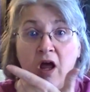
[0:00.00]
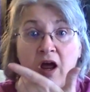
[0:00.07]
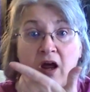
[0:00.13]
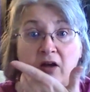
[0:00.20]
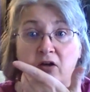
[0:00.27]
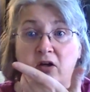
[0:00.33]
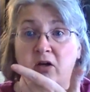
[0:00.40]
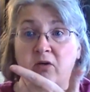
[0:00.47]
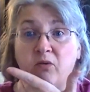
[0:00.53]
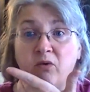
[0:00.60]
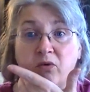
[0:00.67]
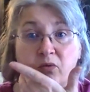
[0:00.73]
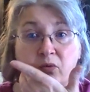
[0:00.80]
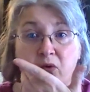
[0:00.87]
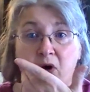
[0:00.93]
and she
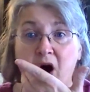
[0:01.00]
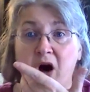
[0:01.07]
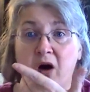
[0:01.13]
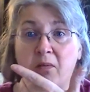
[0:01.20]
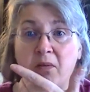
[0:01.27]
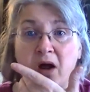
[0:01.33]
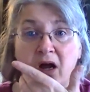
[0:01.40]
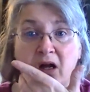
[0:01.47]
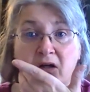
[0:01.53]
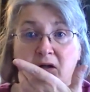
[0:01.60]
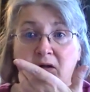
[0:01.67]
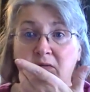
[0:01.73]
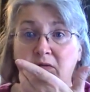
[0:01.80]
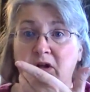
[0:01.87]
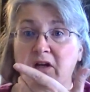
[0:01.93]
would rub as
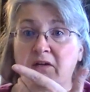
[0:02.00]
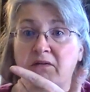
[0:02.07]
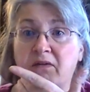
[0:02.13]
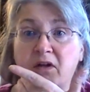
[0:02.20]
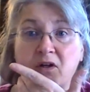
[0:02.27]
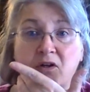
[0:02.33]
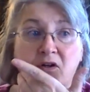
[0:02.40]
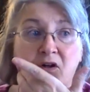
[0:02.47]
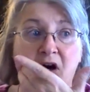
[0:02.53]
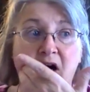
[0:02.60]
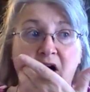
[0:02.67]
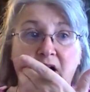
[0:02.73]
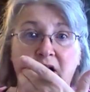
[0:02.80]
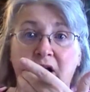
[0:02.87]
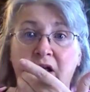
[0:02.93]
she was given the
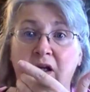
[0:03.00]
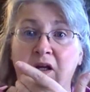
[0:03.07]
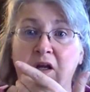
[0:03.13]
shots,